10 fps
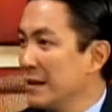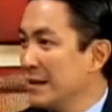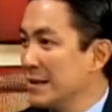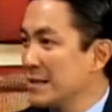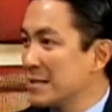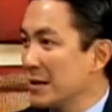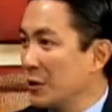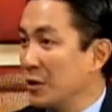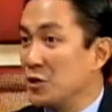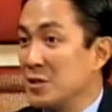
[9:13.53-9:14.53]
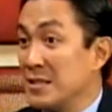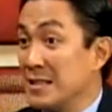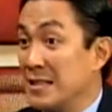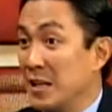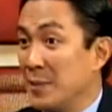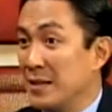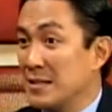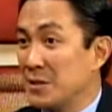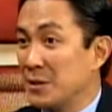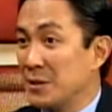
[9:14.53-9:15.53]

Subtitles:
these conditions and these ailments. No,